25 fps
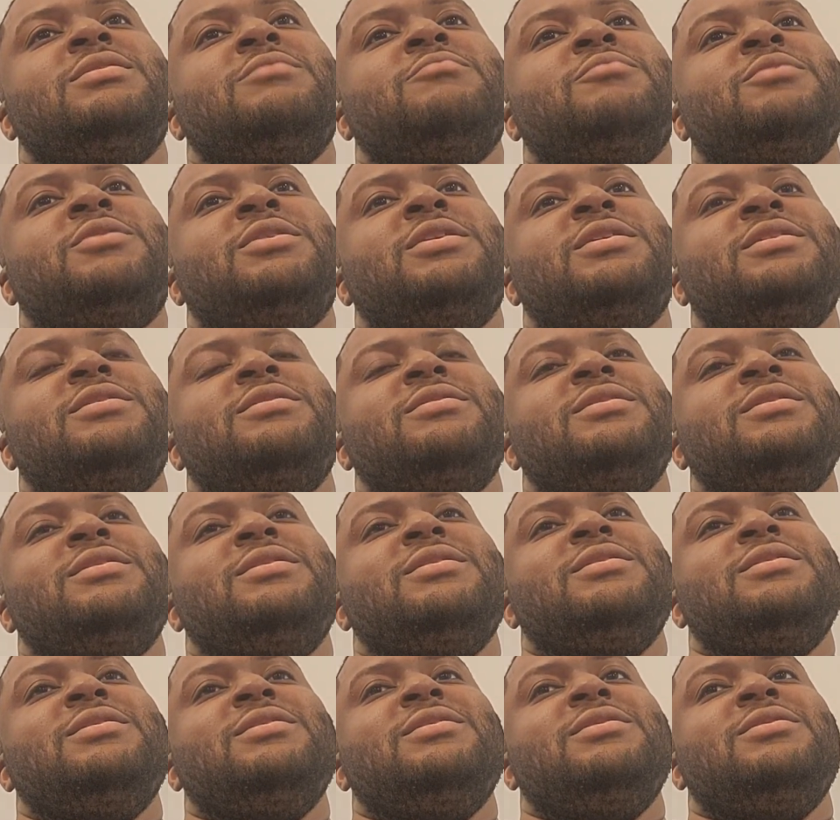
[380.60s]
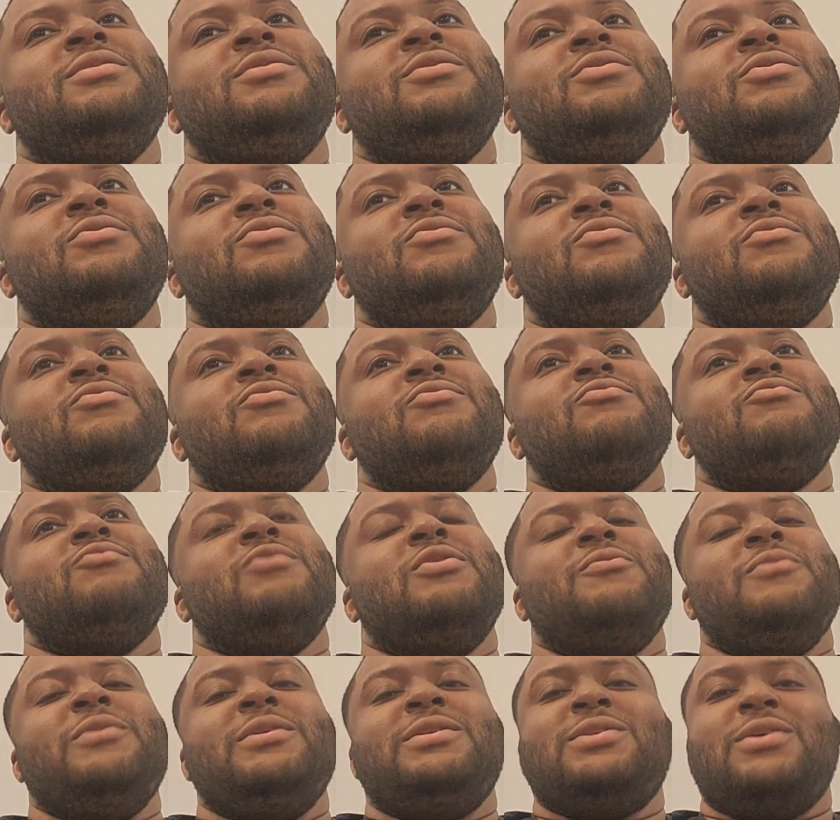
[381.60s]
But
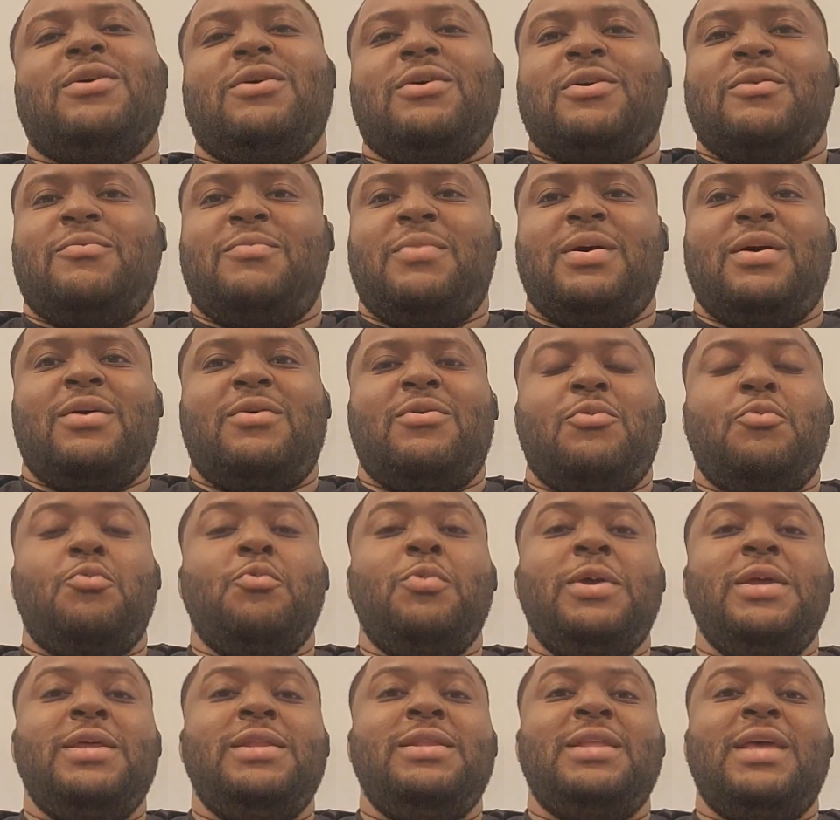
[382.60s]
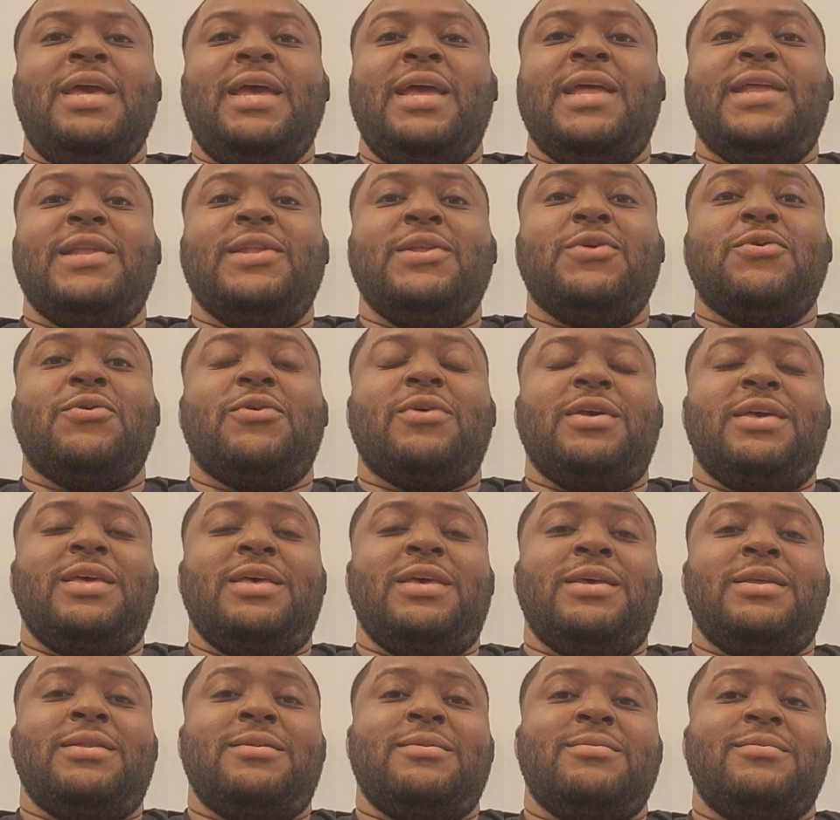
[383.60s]
when we talk about win and you're
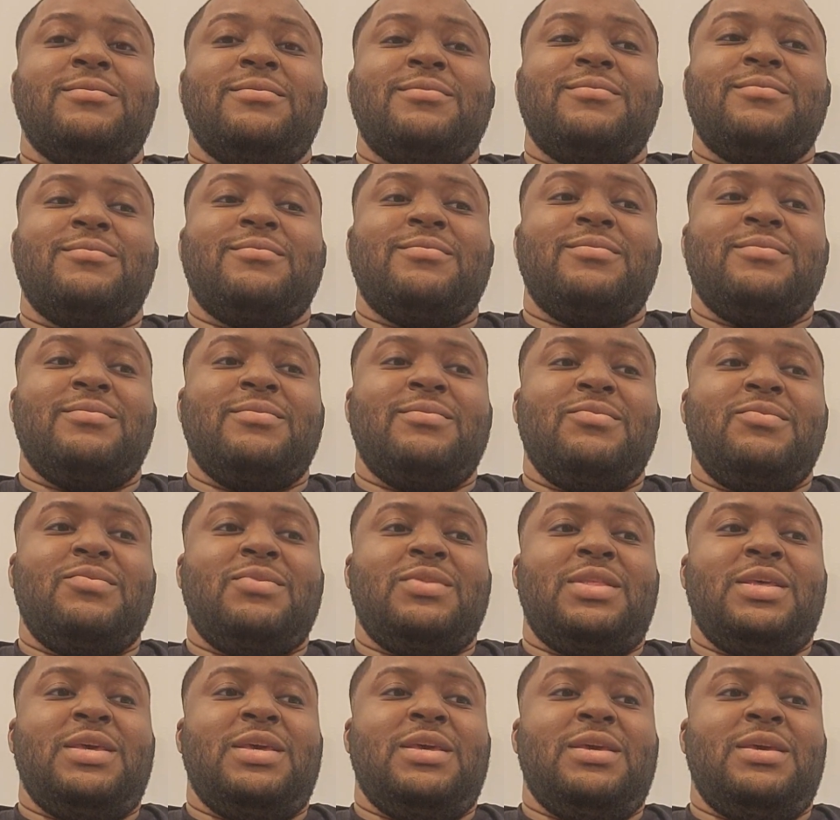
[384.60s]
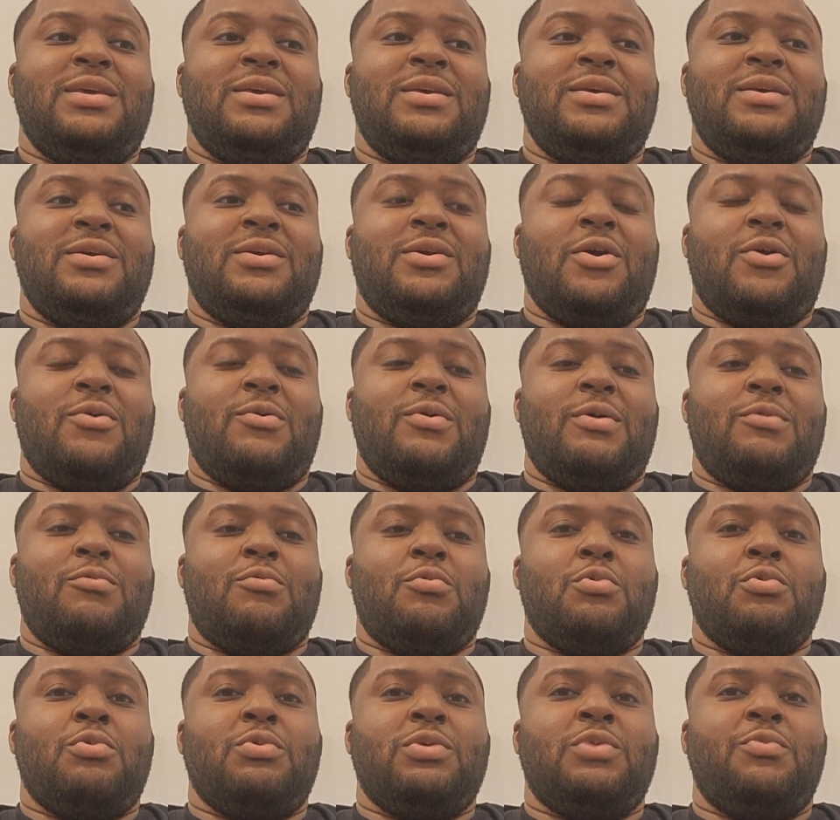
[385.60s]
in, the current
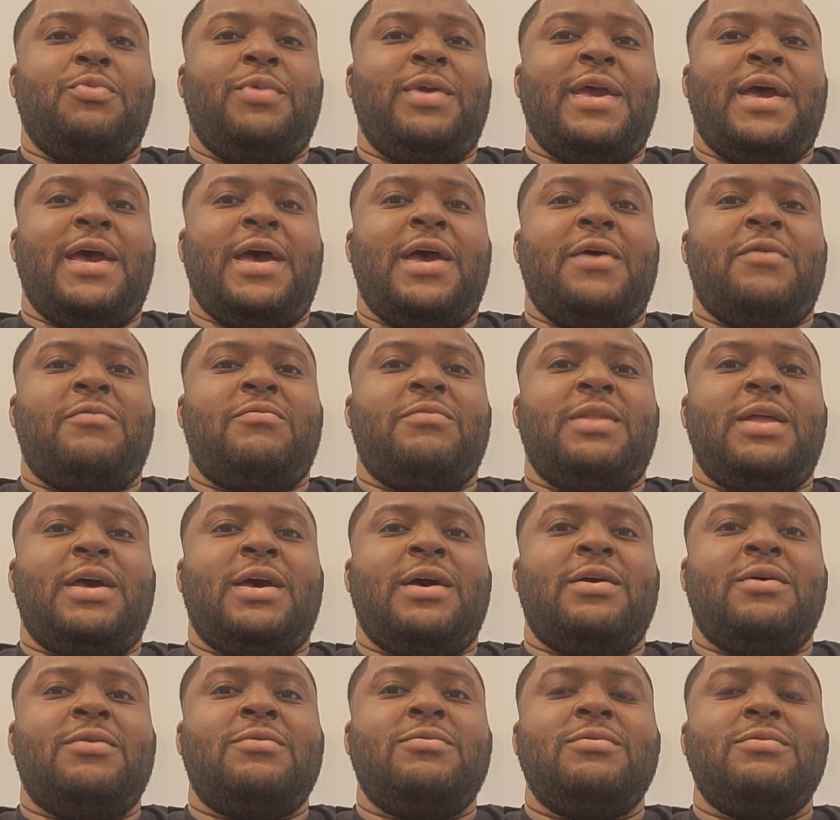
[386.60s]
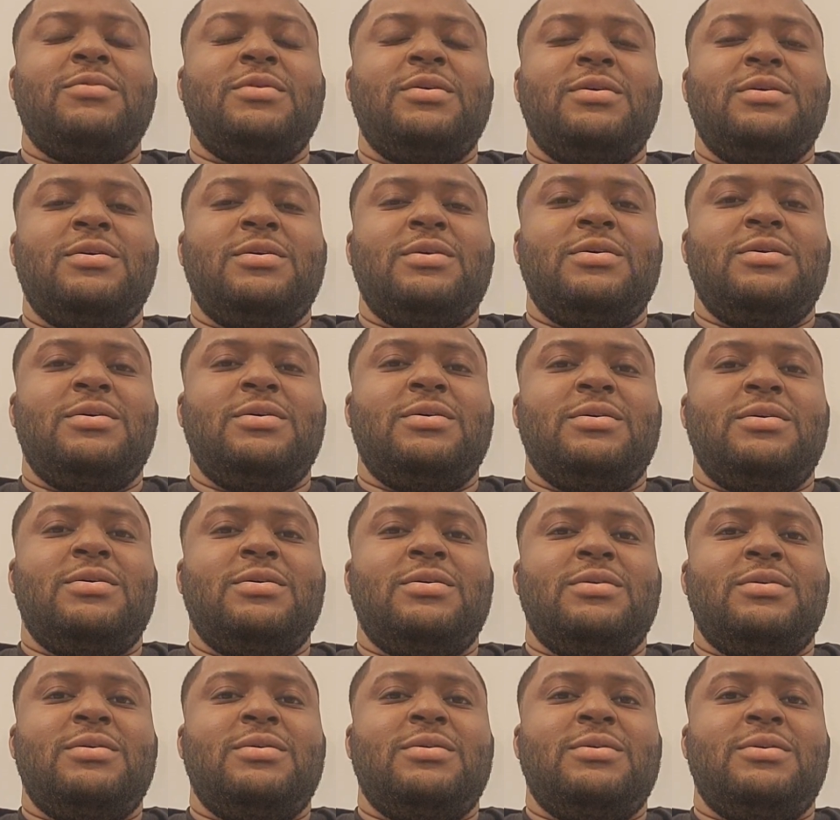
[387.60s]
rule that we have now,
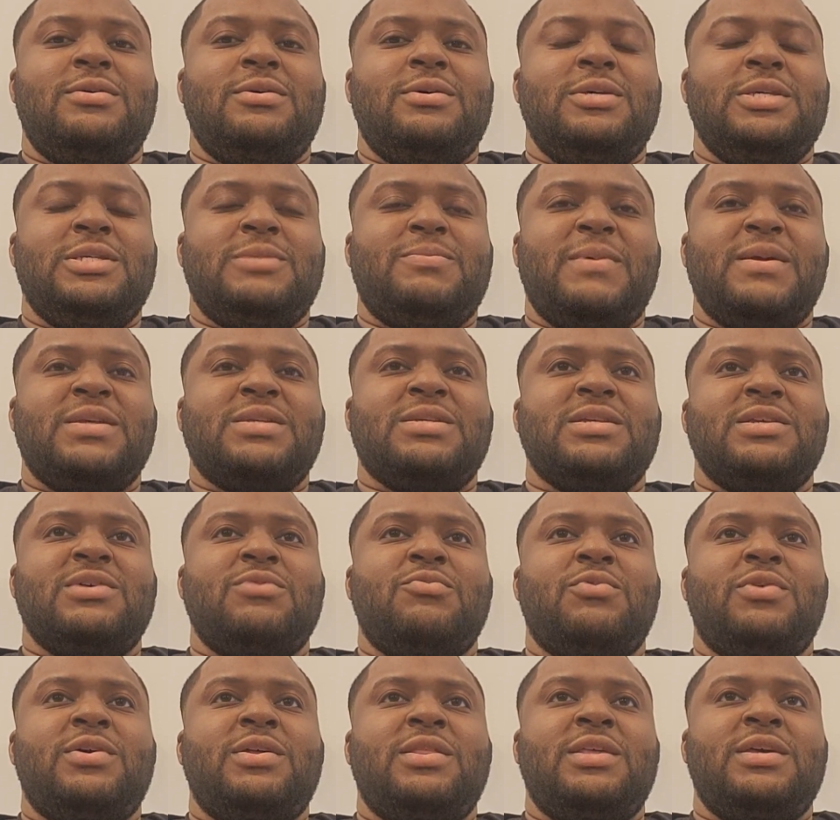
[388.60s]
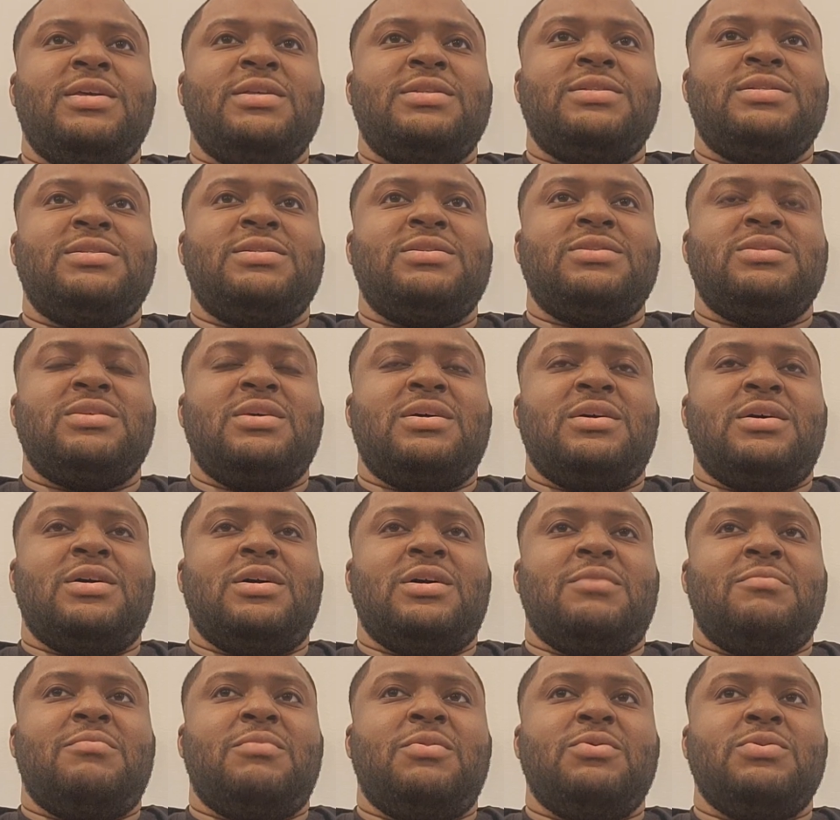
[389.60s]
especially with its
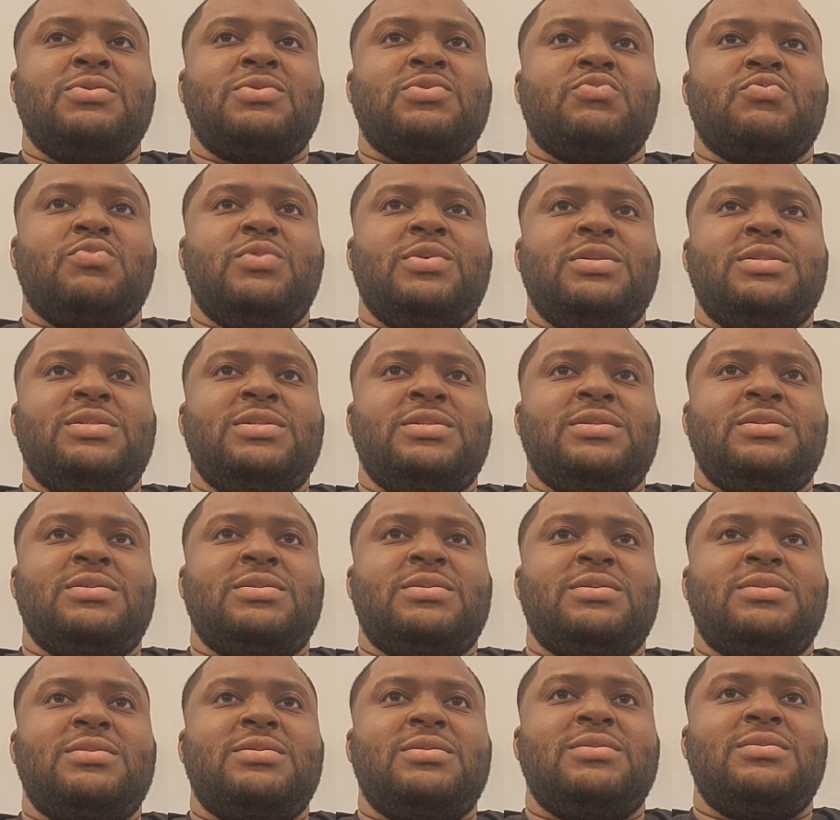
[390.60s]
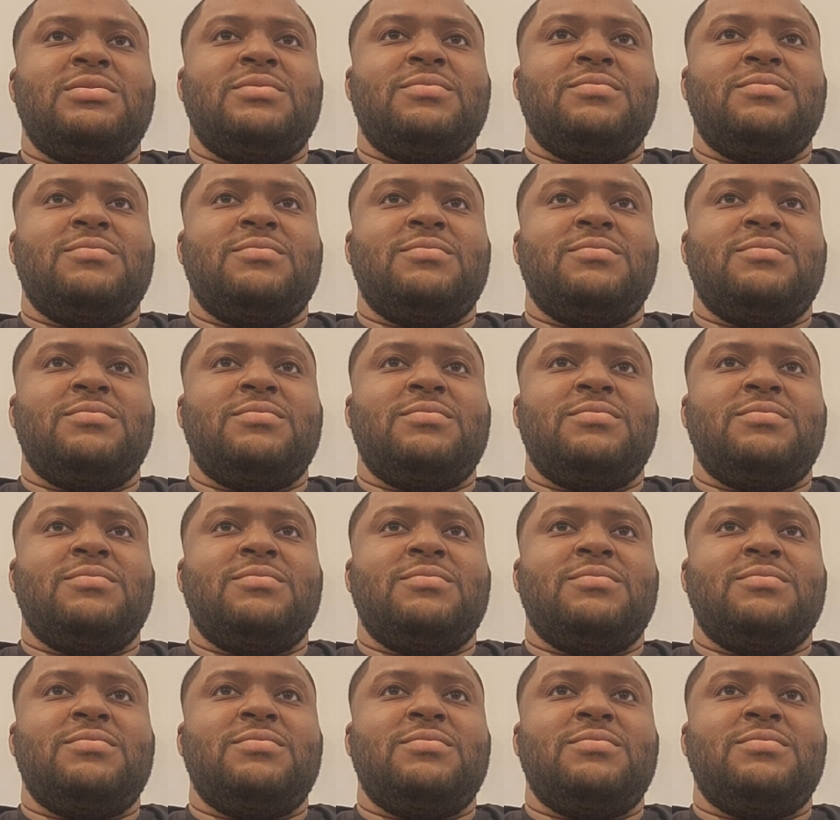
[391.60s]
most recent